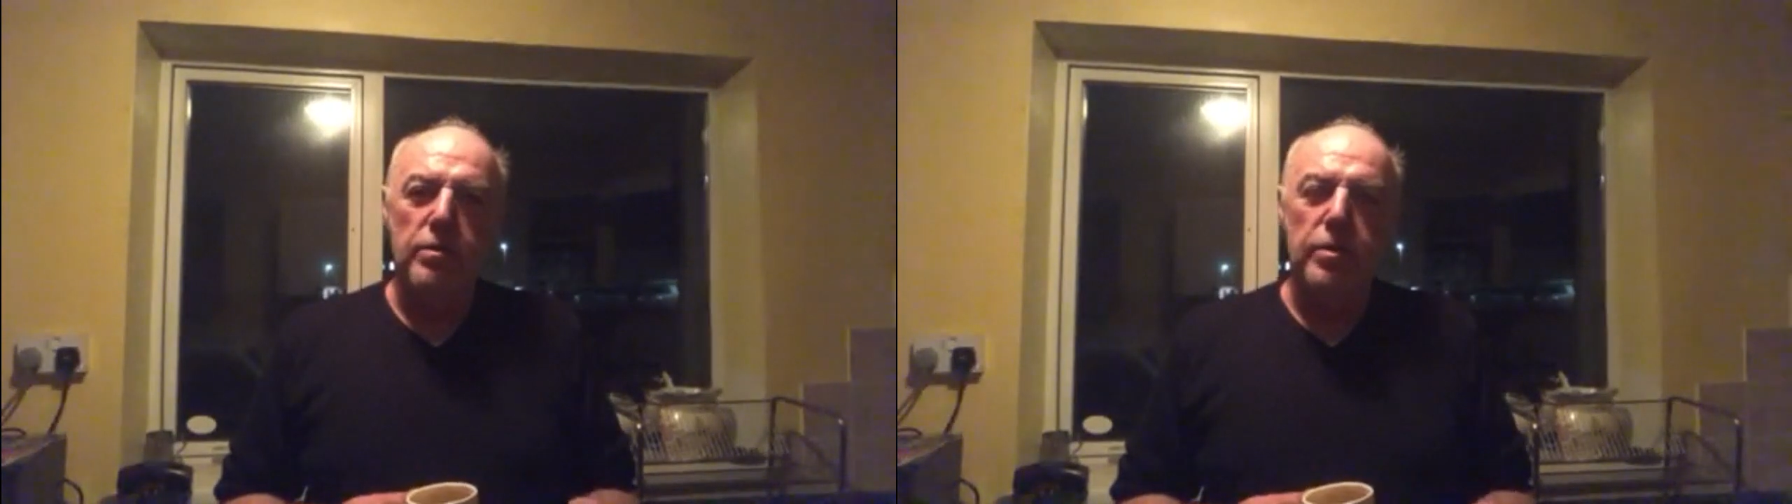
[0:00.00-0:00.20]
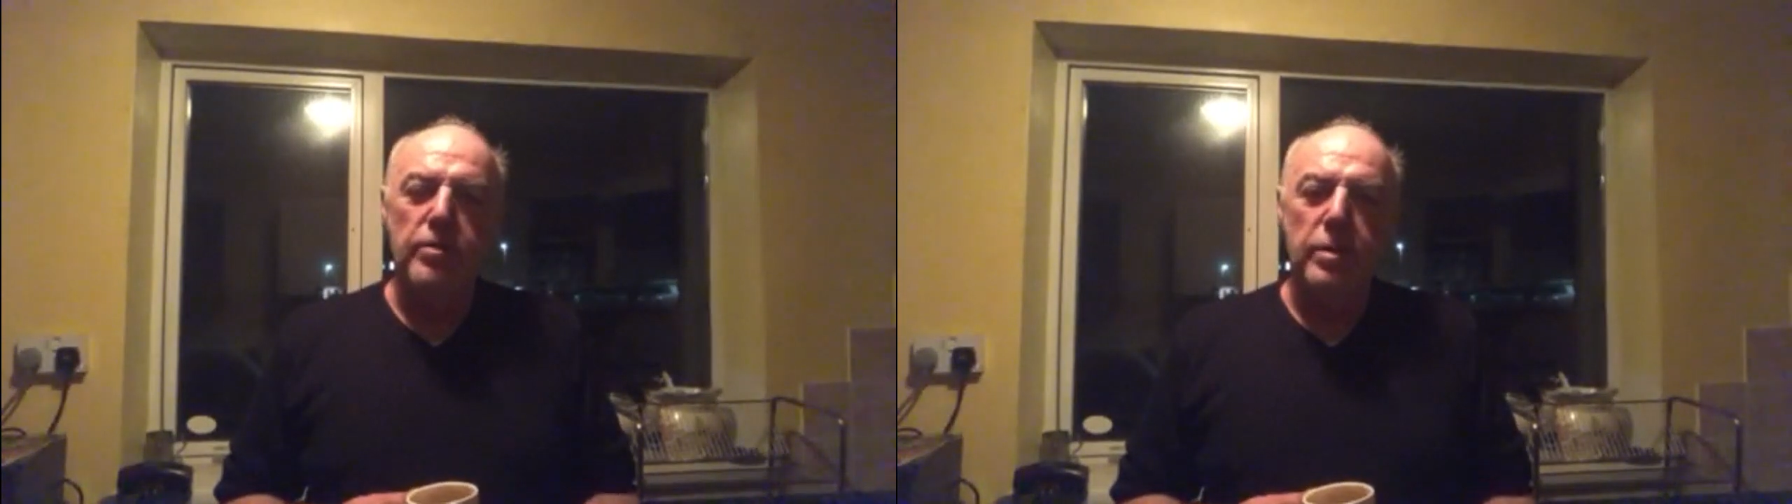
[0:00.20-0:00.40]

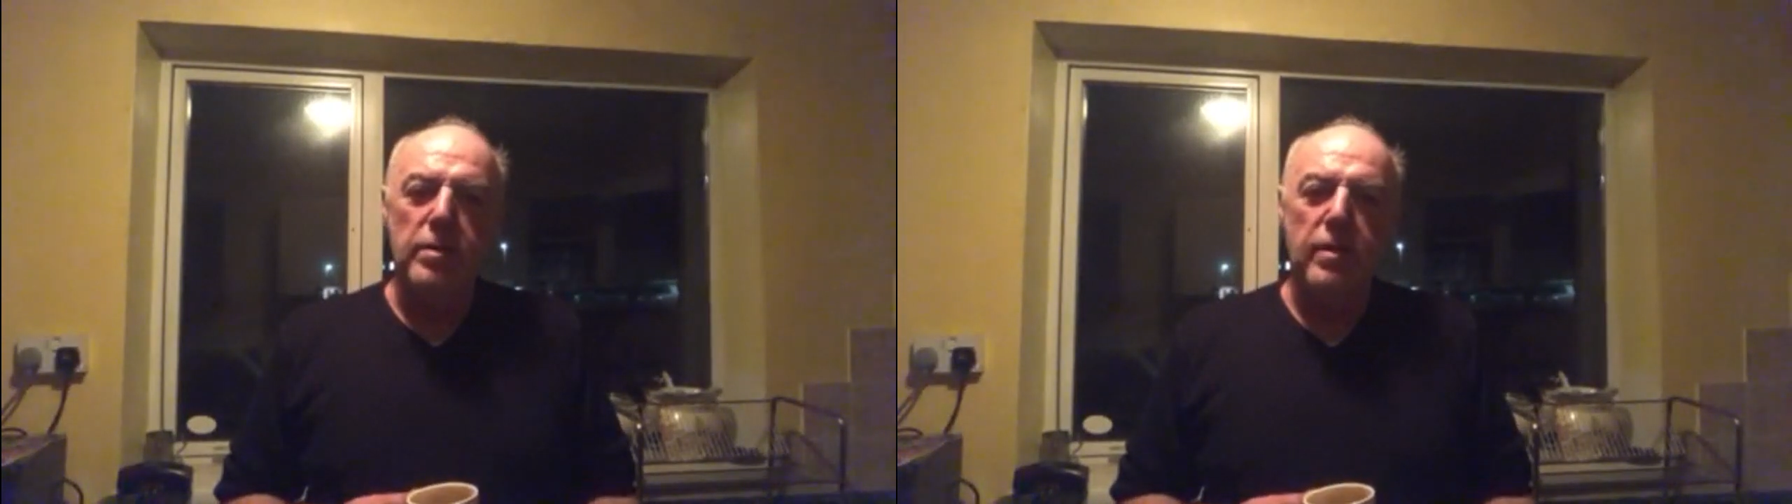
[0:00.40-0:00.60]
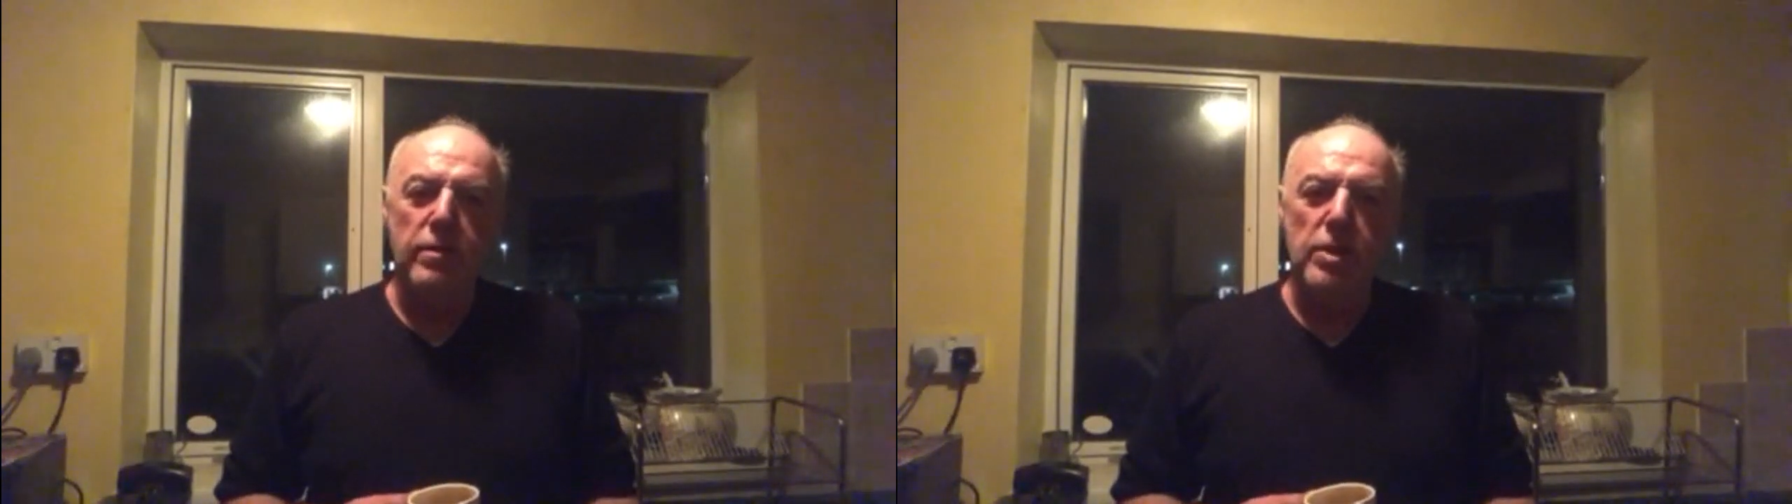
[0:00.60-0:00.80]

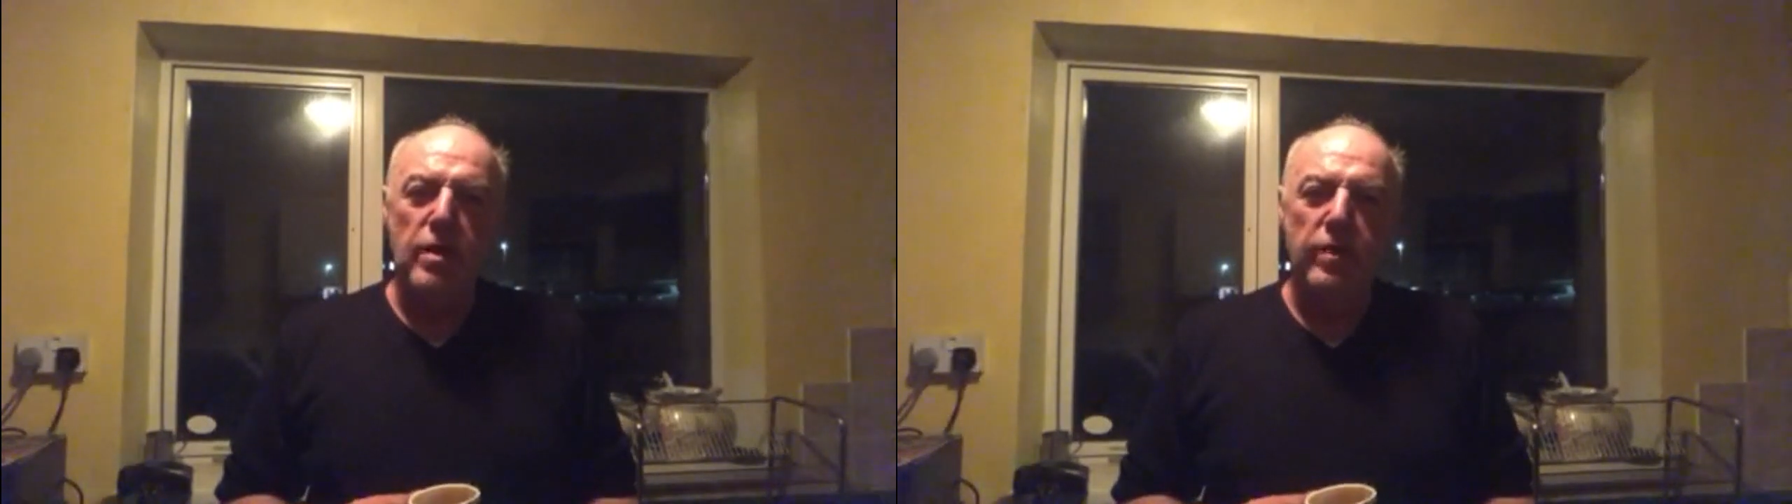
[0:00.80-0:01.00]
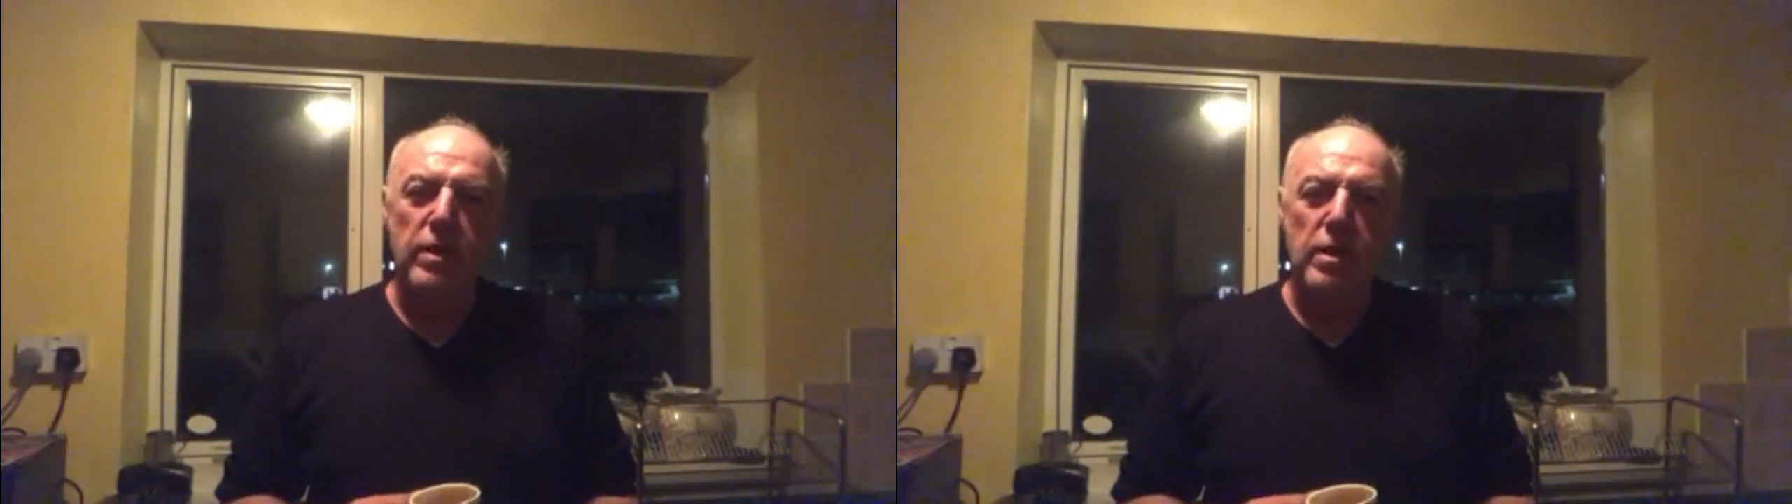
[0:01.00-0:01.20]
327
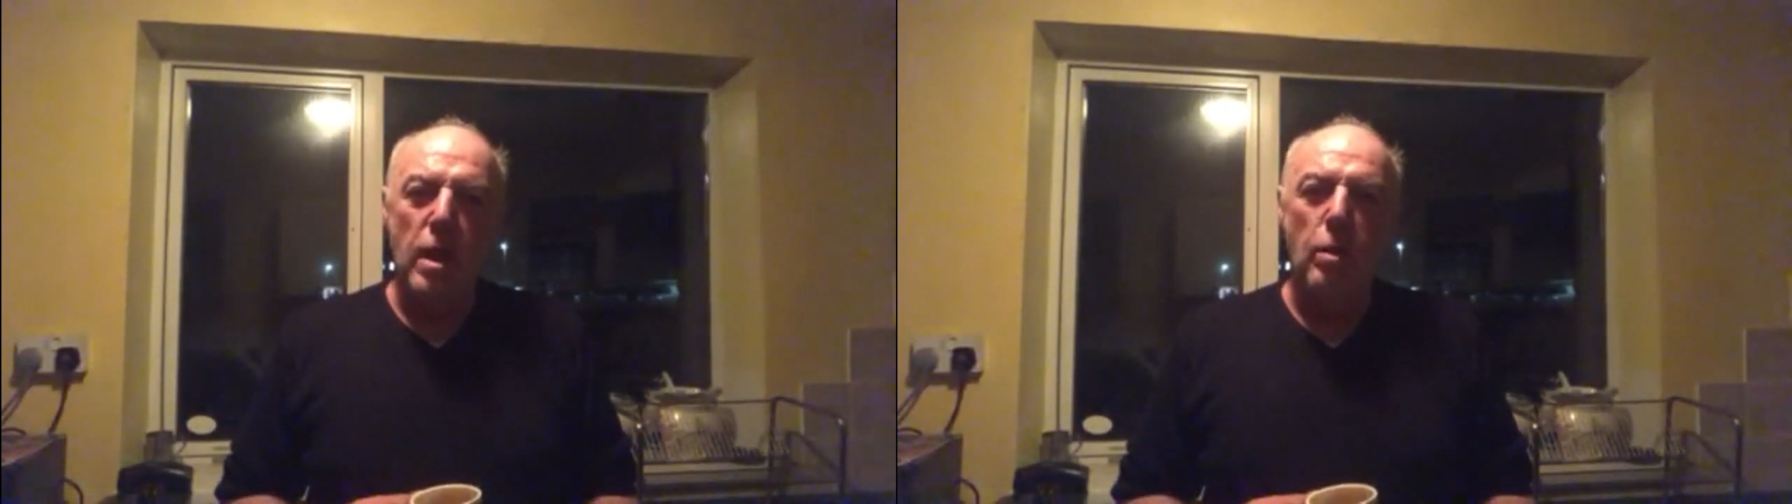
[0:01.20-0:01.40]
Chevy